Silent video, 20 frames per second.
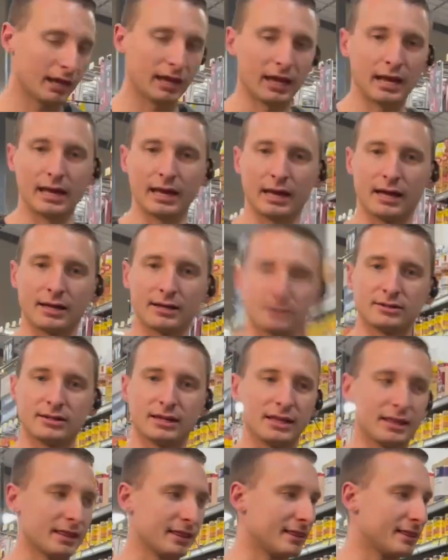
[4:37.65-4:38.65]
and
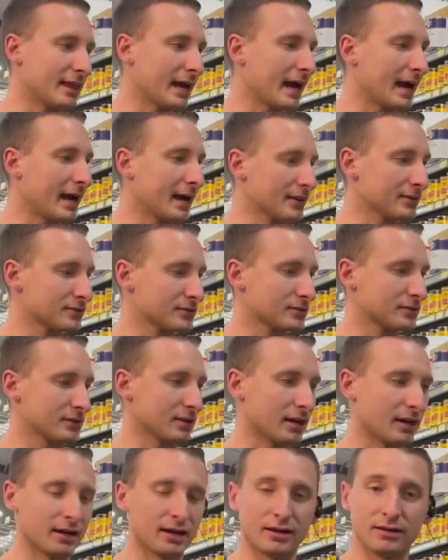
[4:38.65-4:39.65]
that's
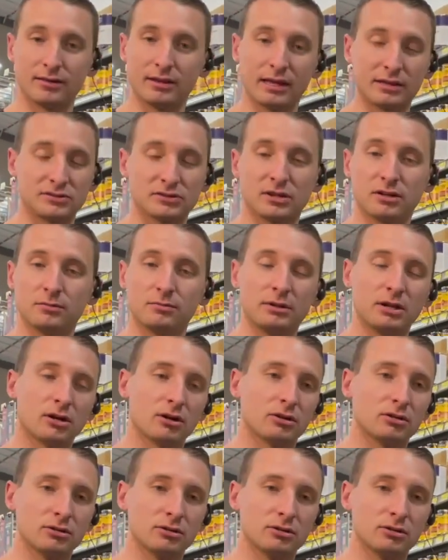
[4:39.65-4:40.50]
going to be our